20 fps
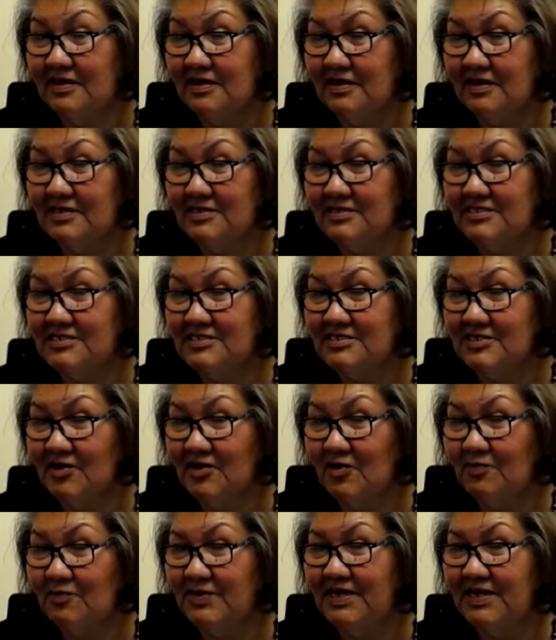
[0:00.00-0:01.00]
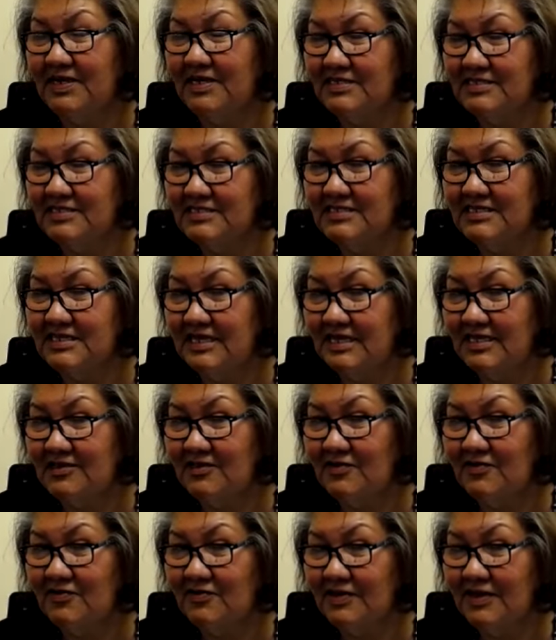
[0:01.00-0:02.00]
and so because they
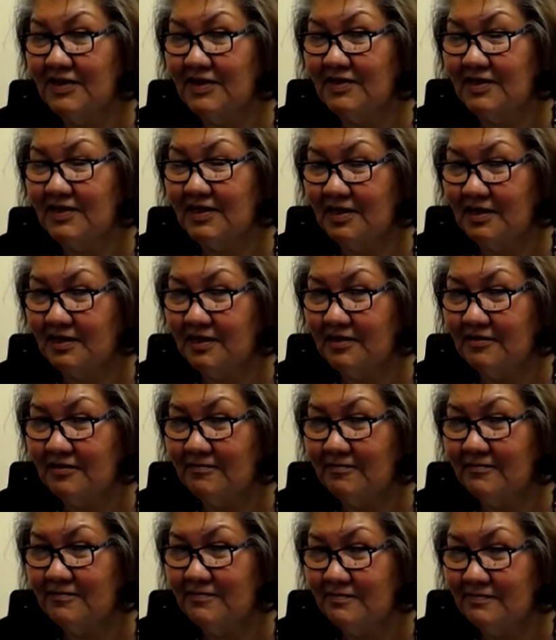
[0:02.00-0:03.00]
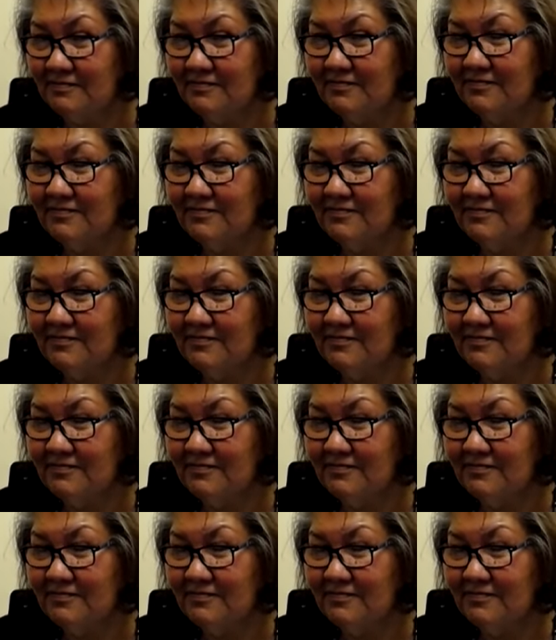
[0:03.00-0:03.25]
knew that um,